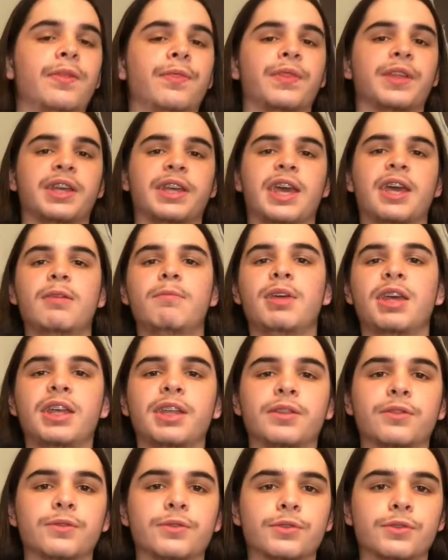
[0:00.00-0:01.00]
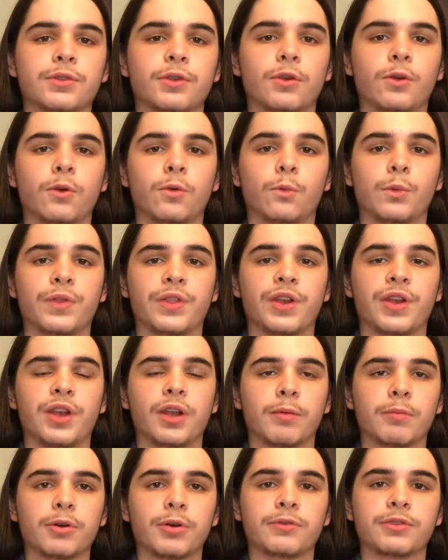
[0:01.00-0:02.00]
The game ends when the
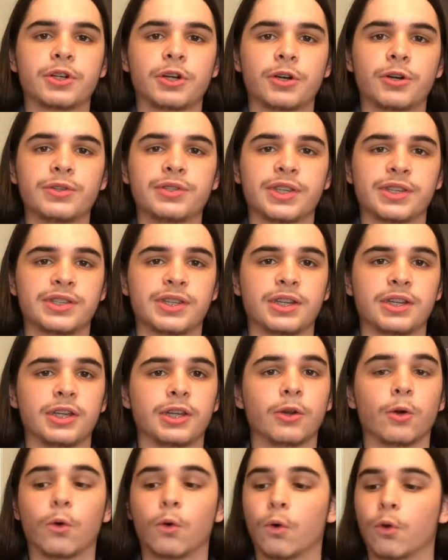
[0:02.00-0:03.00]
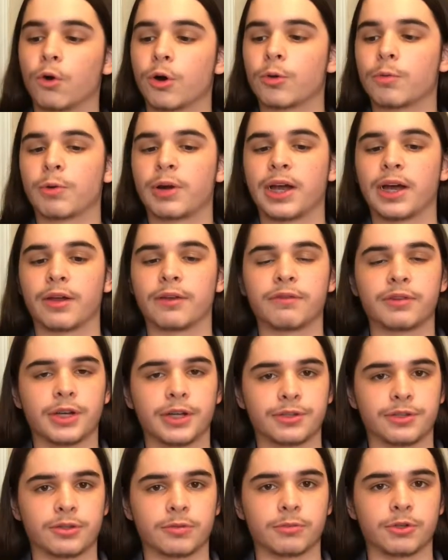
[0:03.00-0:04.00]
number of turns has ended or we're out of
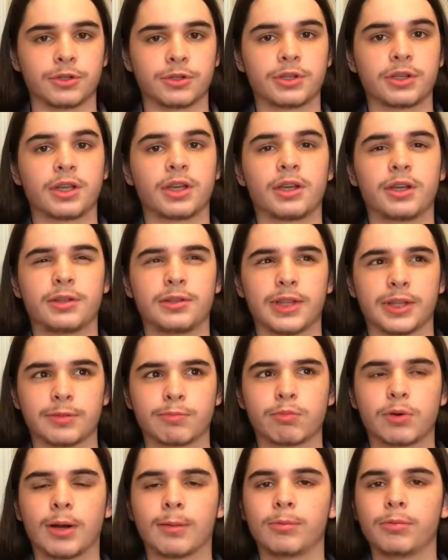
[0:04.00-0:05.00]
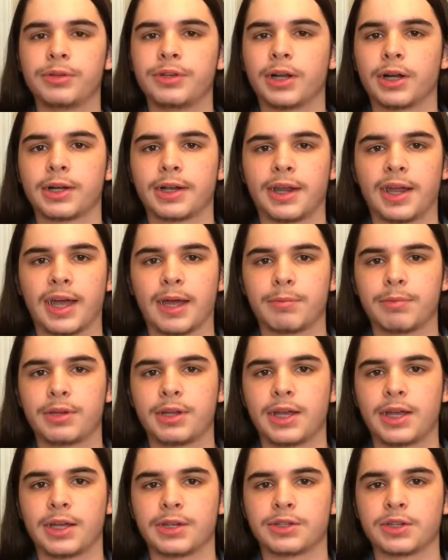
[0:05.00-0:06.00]
customers. That's probably not going to happen,
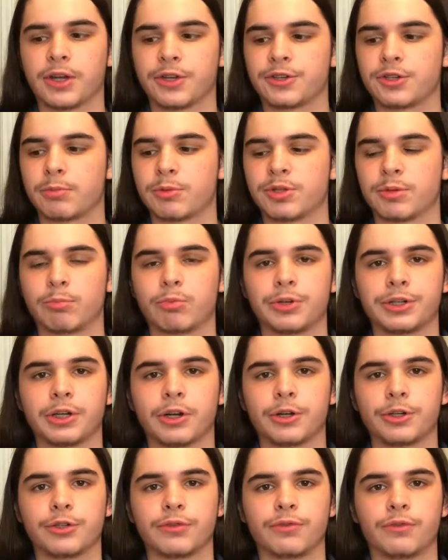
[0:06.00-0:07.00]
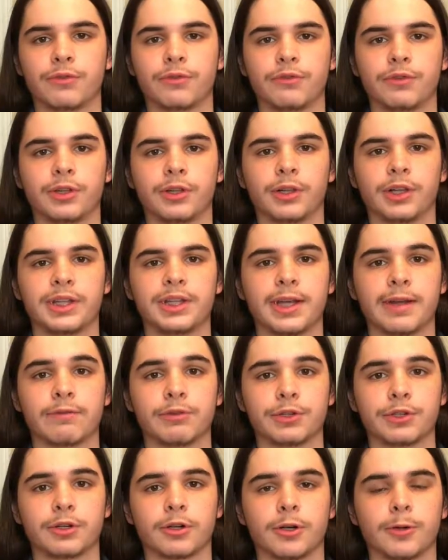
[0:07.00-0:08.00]
as customers are pretty hard to fulfill
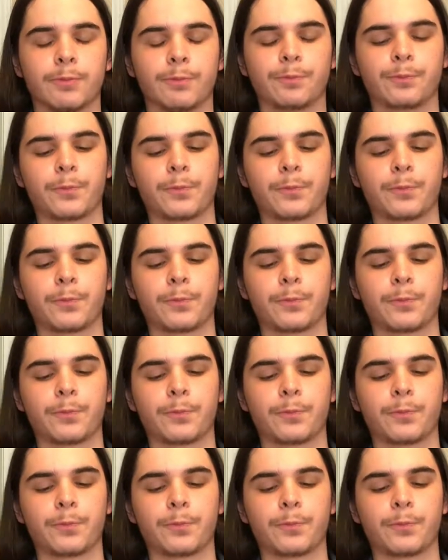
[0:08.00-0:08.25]
every turn.